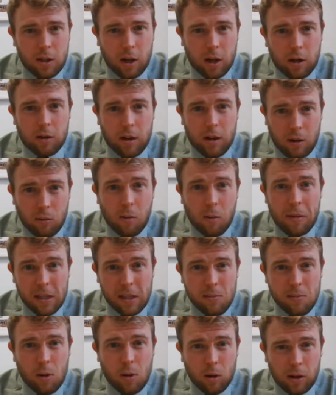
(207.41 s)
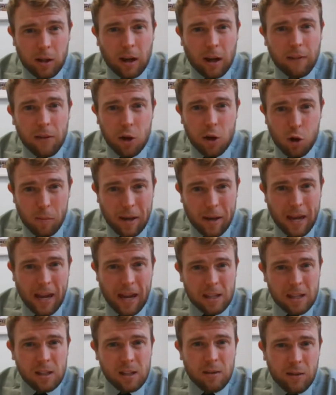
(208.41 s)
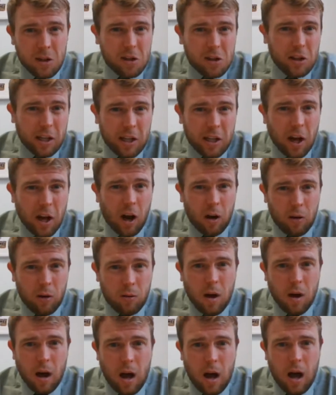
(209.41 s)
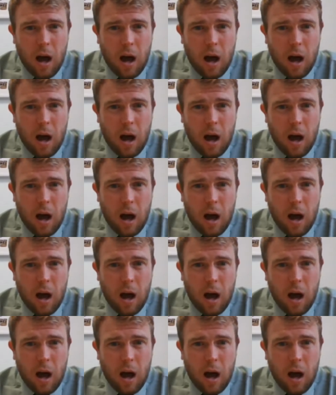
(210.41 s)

it will be small enough that you'll be individually known